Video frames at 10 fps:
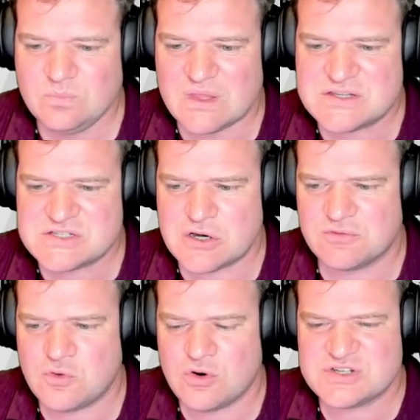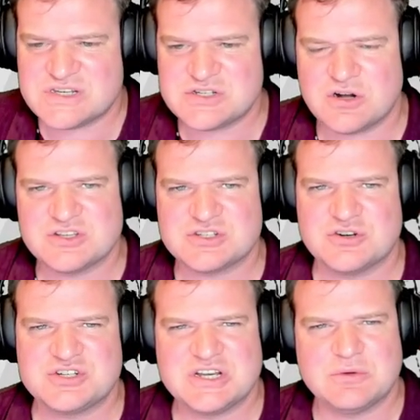So, of course, I started
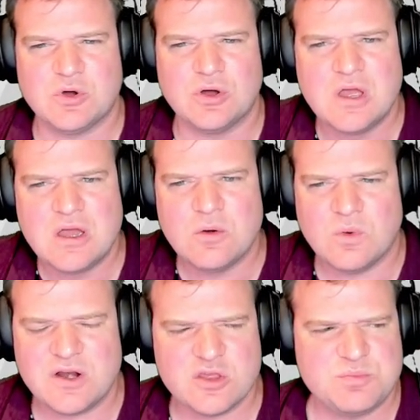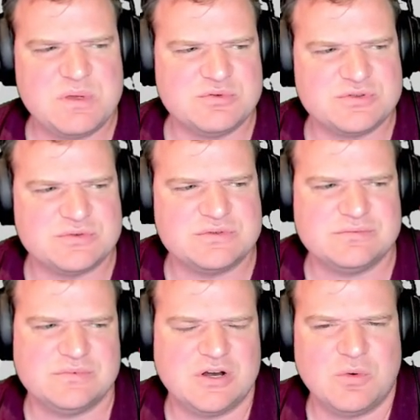searching well, what other people
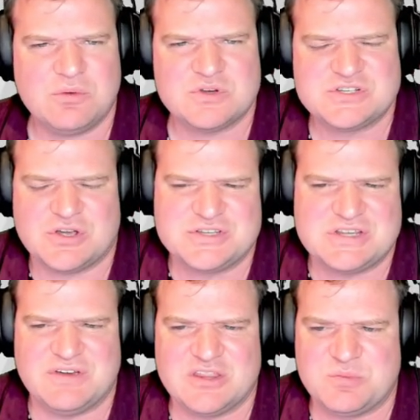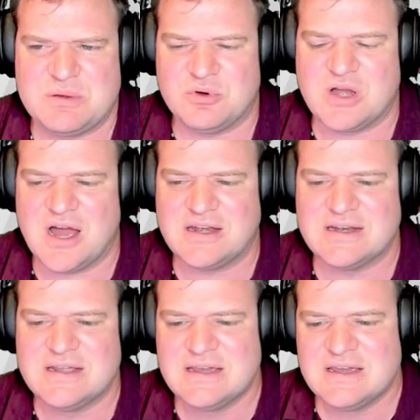you know, what results have other people gotten?
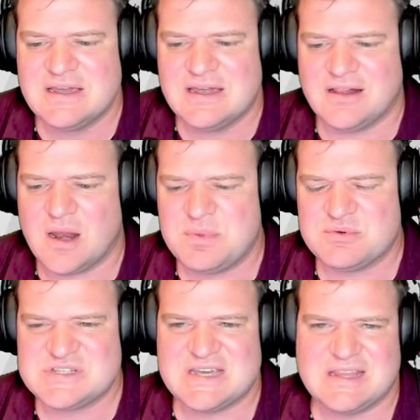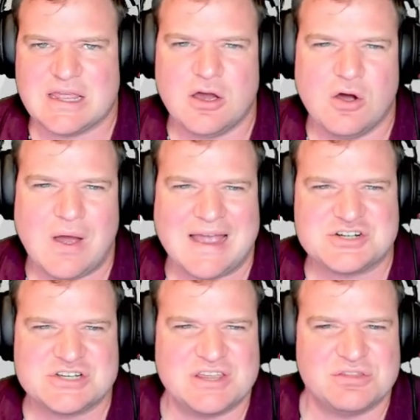And a lot of people said, like, oh,
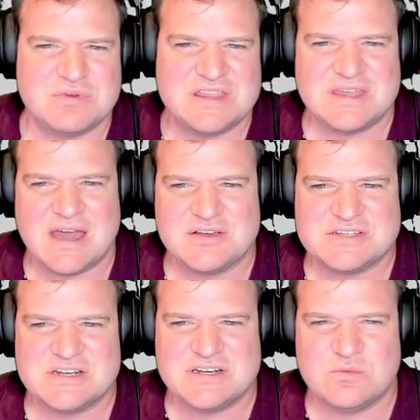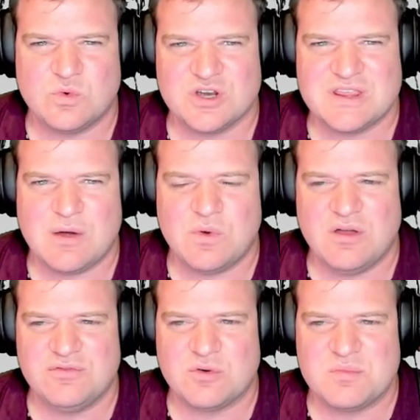actually at 3,000, it didn't work that
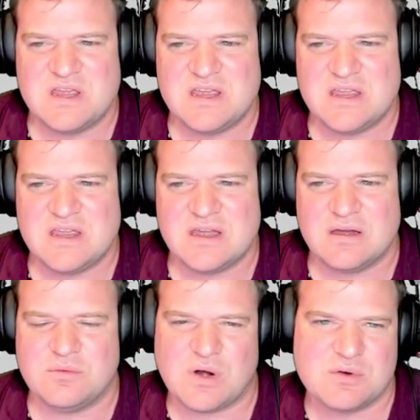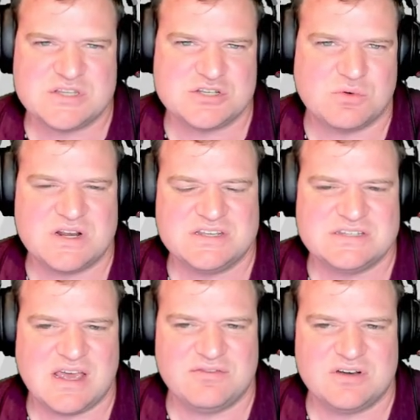well for me. When I went to
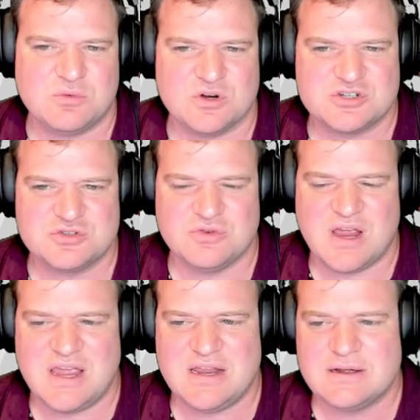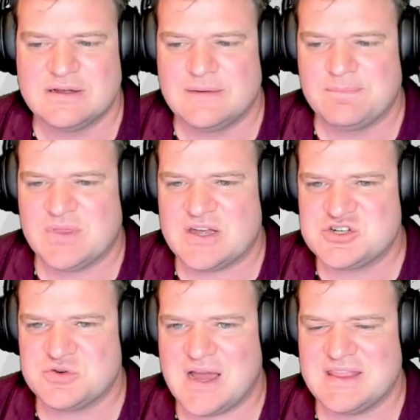27, it worked great. I
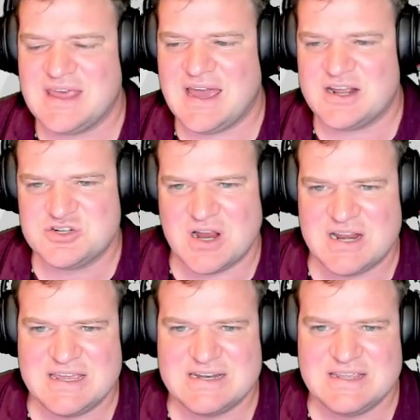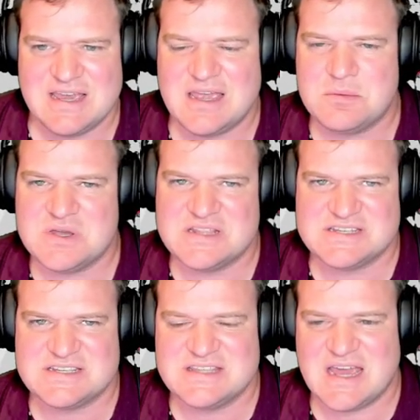tried that. I tried it in game in the
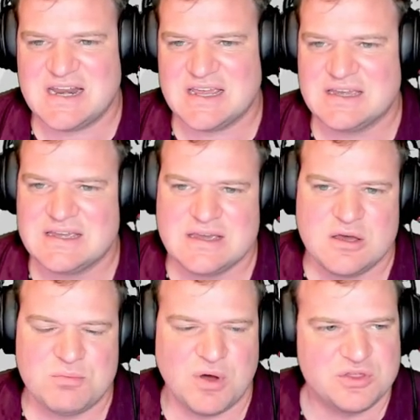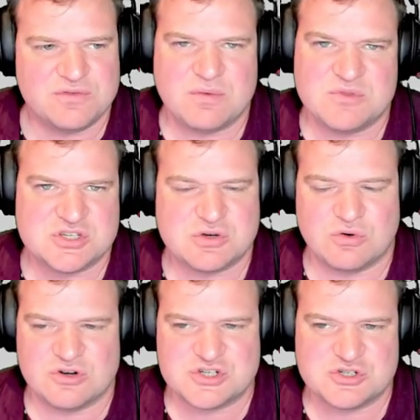synthetic. Both of them, the
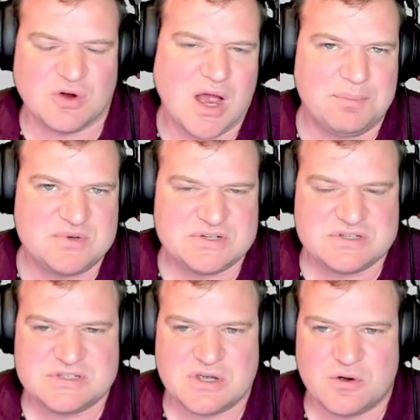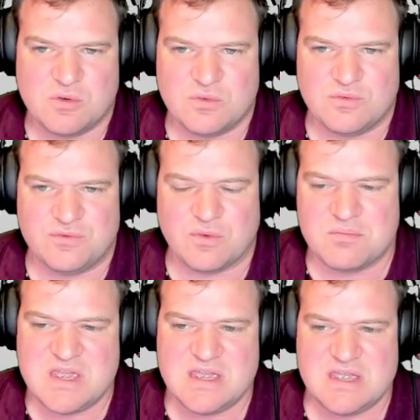scores dropped. So for
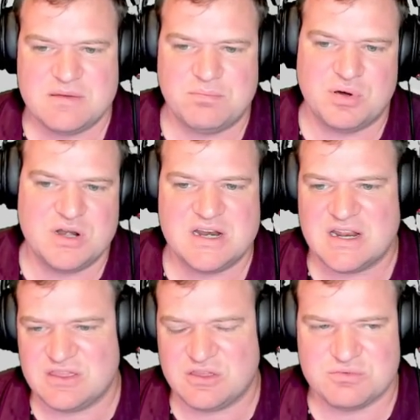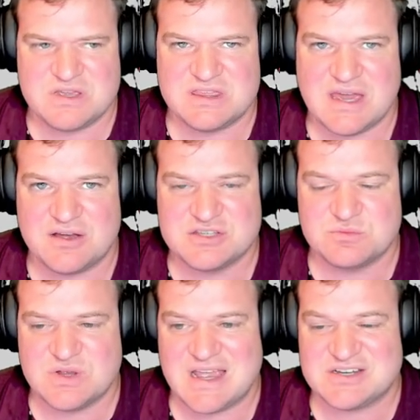me, putting it at the 3,000
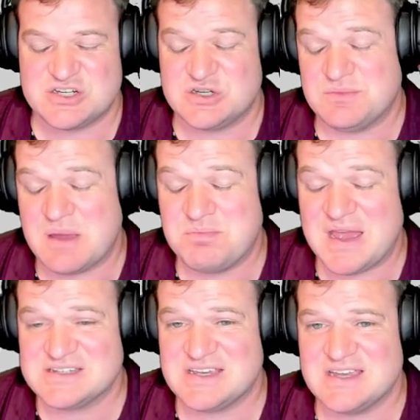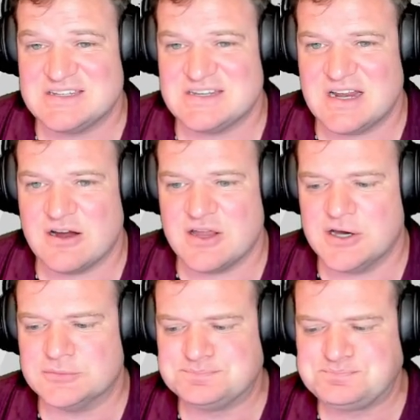was actually my best case scenario.